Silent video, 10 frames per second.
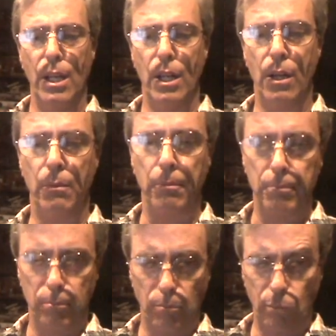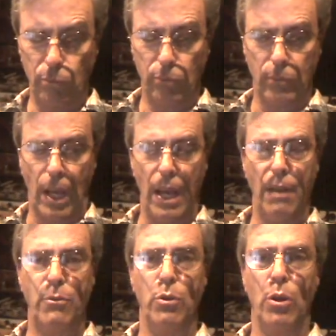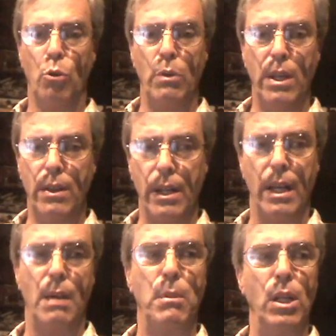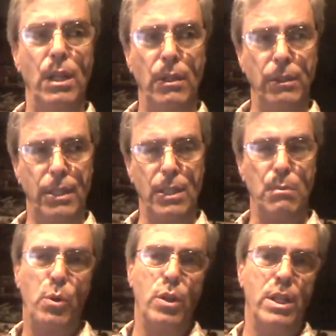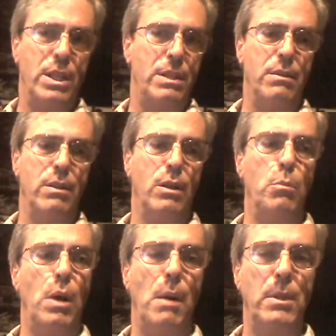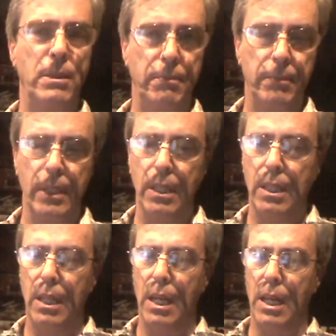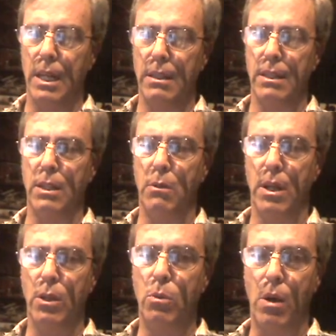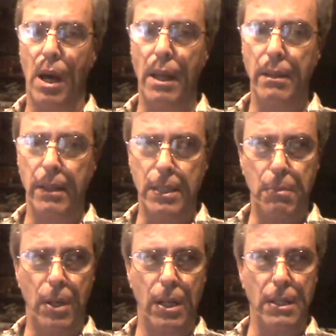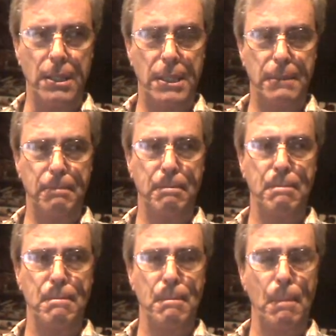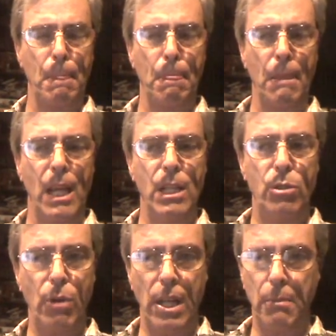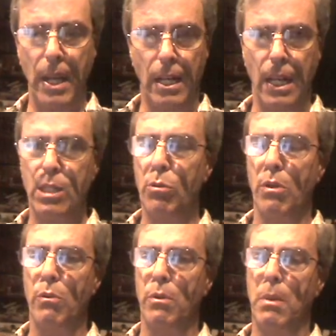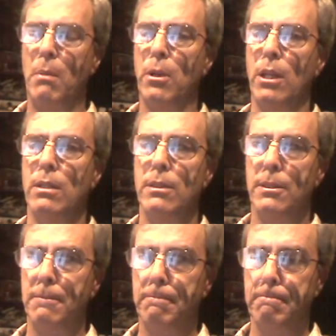You know, I have to agree that I'm a little disappointed in Obama. And you want to know why? It's because he's trying to make nice with the Republicans.